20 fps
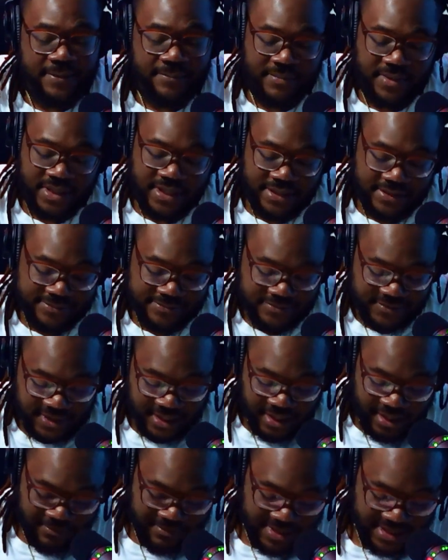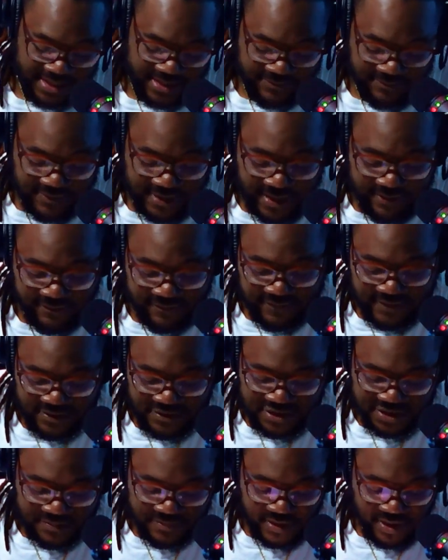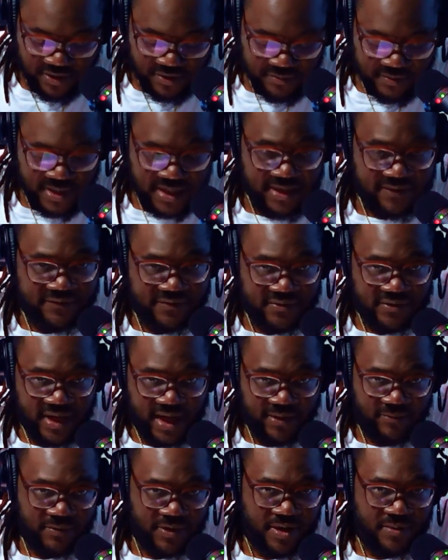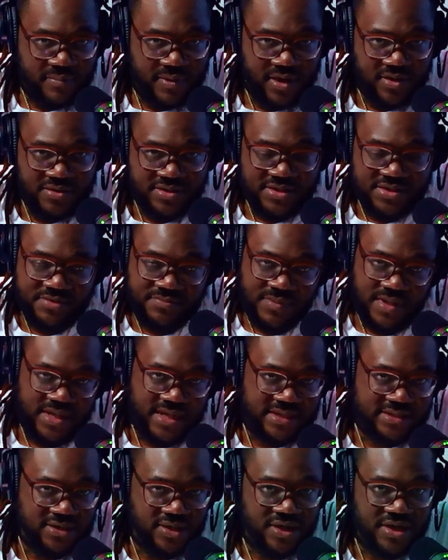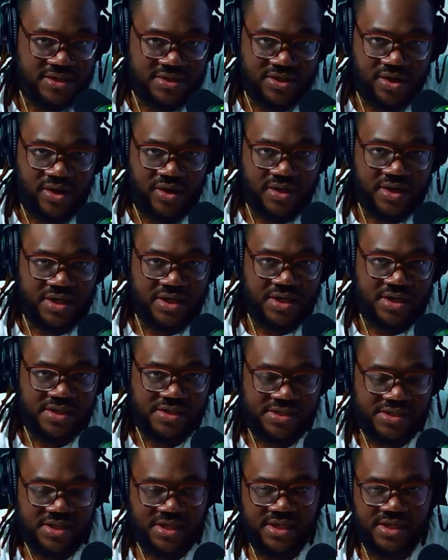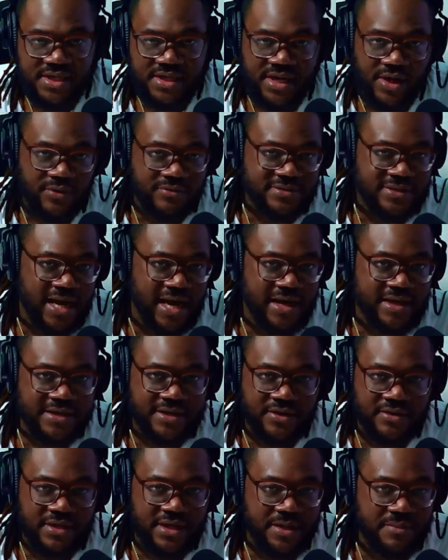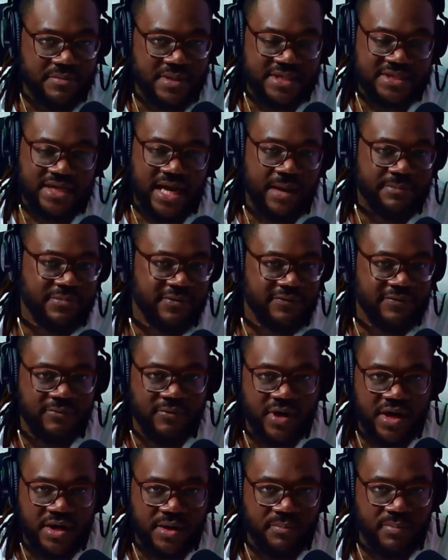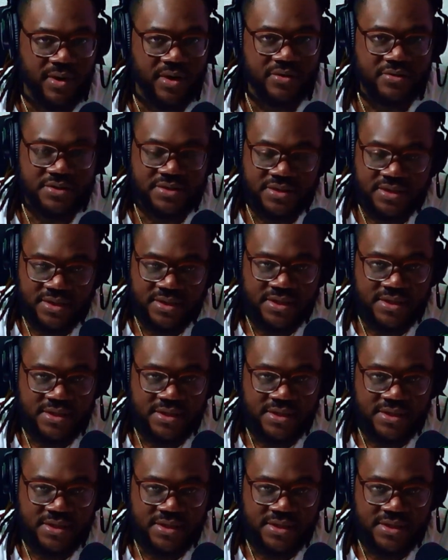But I mean, whatever floats your boat, man. If you like wearing purses, man, that's all. It's all good. Shit, don't let me stop you from wearing a purse.